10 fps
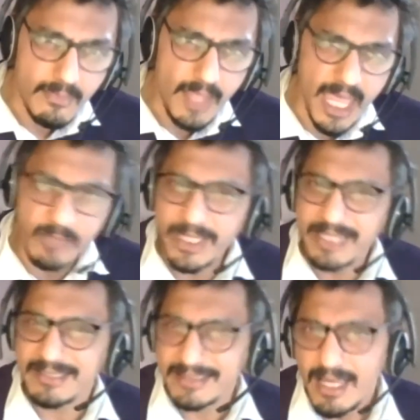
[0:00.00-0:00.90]
And we
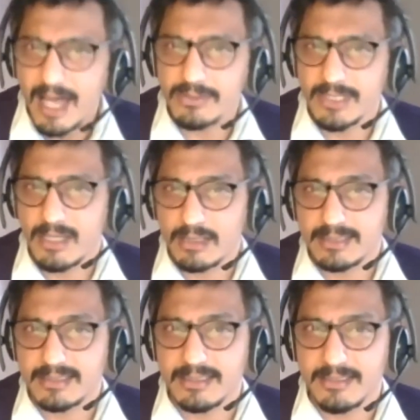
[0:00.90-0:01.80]
can see how the
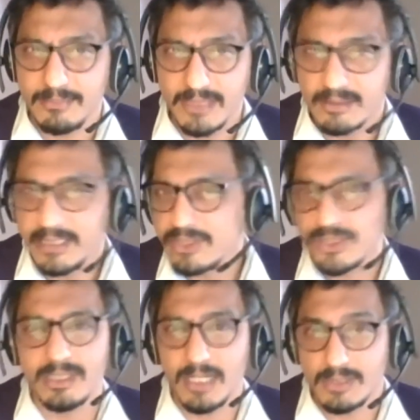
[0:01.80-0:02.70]
current system has really
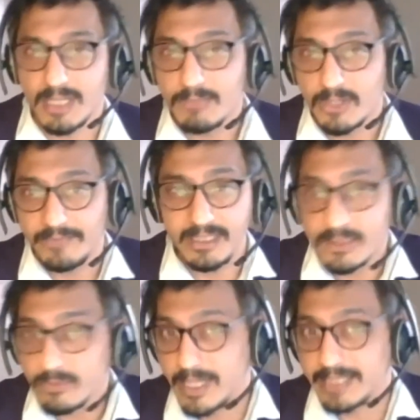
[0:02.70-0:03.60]
churned out a number of
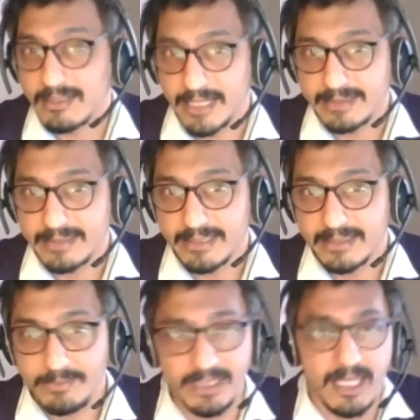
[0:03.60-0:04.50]
intertwined
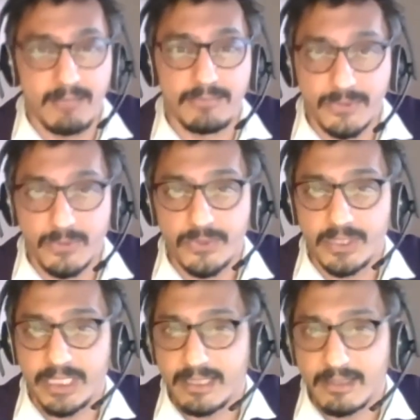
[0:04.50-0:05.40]
crises, be them
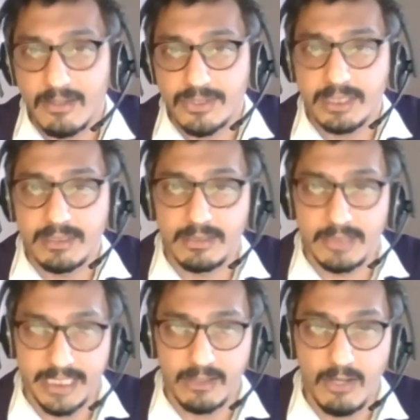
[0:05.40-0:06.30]
social, ecological,
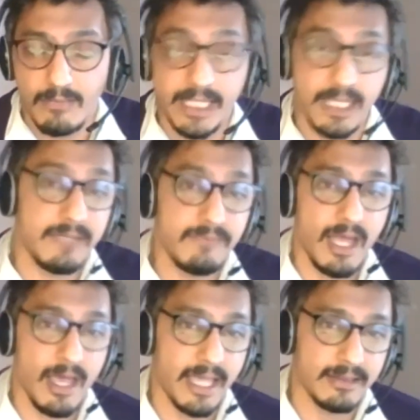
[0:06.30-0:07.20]
economic, and even
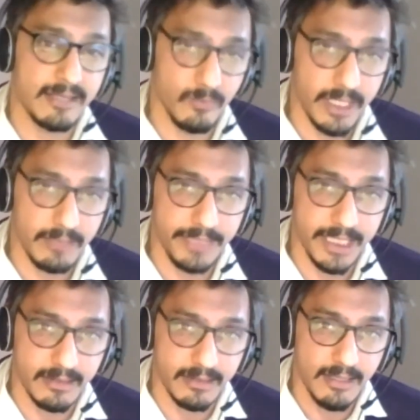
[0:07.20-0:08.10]
our health and
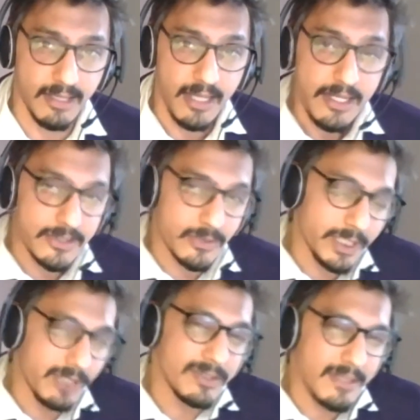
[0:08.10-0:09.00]
well-being. So
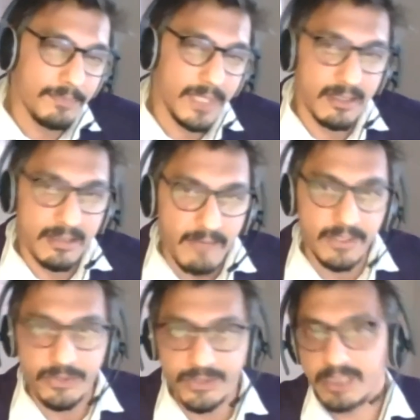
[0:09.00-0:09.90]
we know something
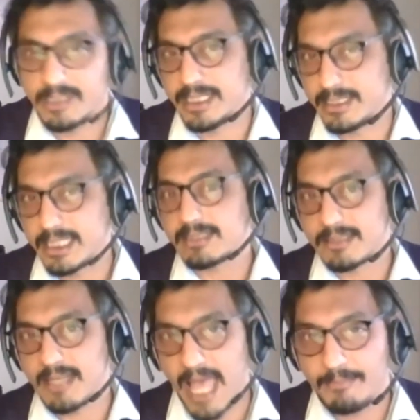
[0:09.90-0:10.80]
revolutionary needs
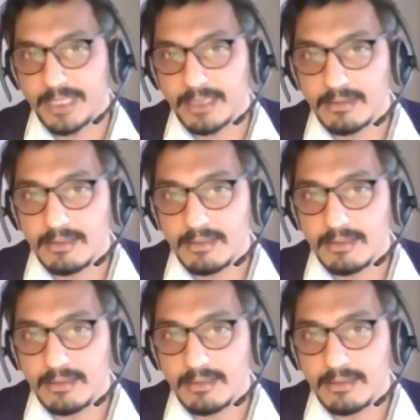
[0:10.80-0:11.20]
to happen.